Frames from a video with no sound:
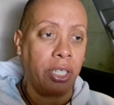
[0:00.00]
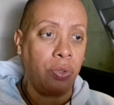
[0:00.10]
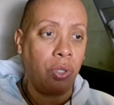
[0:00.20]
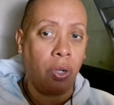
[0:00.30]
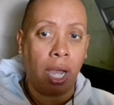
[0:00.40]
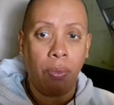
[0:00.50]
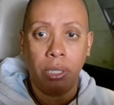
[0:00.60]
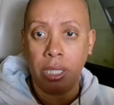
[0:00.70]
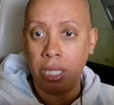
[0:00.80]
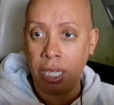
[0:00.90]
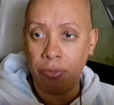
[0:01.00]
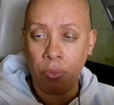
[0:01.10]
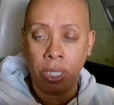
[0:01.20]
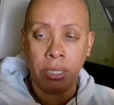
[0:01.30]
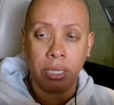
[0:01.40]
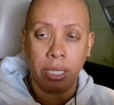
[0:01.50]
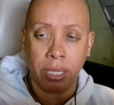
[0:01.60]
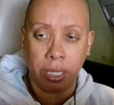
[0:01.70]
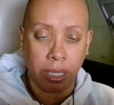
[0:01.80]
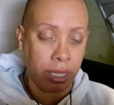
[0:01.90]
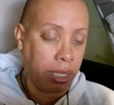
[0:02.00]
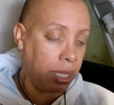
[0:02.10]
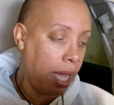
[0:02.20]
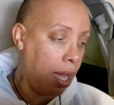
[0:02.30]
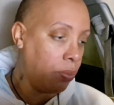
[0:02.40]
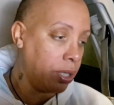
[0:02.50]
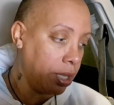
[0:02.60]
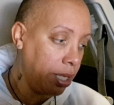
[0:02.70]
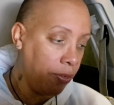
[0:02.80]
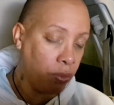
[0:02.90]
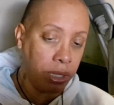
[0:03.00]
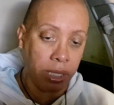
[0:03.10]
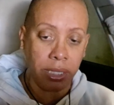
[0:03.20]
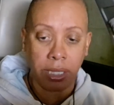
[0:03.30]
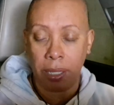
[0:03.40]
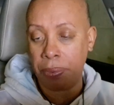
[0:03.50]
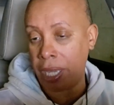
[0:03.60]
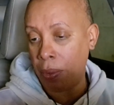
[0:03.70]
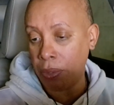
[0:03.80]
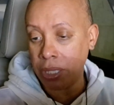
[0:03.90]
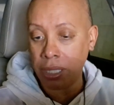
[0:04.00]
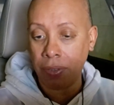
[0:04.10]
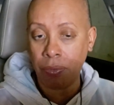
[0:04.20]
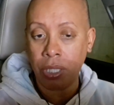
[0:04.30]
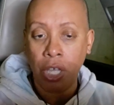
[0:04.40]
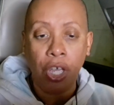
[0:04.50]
I would have left when I would have left when this happened. I would have left when.